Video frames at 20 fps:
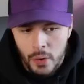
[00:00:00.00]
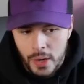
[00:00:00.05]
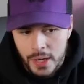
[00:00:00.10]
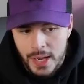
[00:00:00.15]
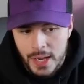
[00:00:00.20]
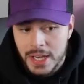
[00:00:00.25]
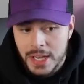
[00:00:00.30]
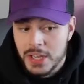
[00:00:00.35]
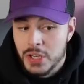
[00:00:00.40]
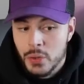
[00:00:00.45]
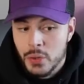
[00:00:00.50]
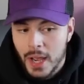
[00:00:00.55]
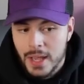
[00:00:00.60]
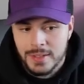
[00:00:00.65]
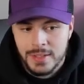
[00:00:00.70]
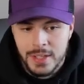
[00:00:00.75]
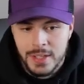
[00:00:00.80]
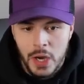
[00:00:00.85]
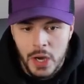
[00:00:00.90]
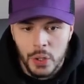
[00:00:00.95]
and you
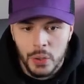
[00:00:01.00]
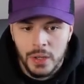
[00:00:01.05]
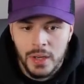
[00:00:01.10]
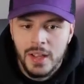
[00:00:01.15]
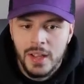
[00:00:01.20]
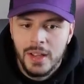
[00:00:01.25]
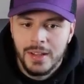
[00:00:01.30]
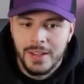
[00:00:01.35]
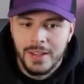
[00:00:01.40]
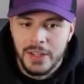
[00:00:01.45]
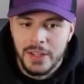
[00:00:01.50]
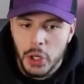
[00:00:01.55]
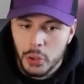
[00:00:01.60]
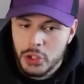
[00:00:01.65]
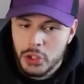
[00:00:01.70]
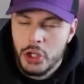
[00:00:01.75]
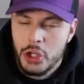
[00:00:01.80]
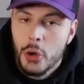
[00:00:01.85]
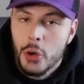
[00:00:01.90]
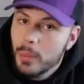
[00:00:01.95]
guys know, you know,
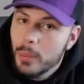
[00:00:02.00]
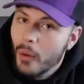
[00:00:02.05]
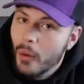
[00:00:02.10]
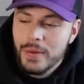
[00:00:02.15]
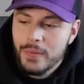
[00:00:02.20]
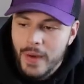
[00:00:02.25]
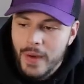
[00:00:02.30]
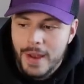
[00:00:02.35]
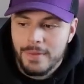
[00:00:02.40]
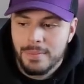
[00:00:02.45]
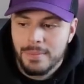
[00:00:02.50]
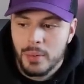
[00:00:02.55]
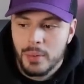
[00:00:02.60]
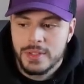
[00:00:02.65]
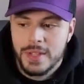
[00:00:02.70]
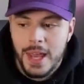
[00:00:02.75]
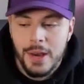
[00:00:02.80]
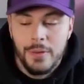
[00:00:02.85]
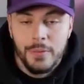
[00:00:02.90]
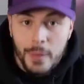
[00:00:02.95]

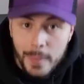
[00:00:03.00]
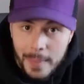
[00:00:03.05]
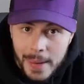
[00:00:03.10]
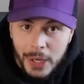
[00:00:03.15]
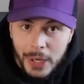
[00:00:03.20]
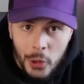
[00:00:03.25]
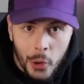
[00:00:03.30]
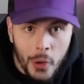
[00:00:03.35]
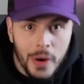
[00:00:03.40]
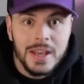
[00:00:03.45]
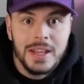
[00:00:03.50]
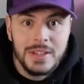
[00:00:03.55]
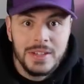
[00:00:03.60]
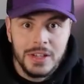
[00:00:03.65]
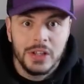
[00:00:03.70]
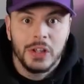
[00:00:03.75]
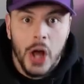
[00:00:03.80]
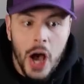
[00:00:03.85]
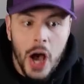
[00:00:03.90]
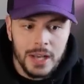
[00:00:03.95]
2.5% for Bitcoin is a
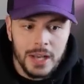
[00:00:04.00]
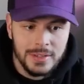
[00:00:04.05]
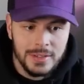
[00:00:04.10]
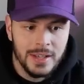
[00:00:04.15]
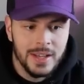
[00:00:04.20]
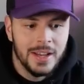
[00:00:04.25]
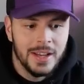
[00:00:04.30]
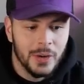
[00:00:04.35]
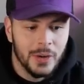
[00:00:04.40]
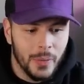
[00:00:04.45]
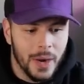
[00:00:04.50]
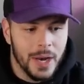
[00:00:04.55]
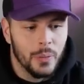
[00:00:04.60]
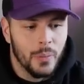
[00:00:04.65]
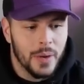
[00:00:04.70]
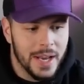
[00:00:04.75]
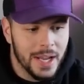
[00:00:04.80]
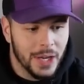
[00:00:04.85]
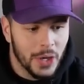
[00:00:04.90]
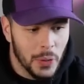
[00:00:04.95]
lot. Right?
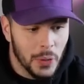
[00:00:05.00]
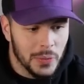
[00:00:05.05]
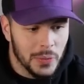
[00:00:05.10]
When it goes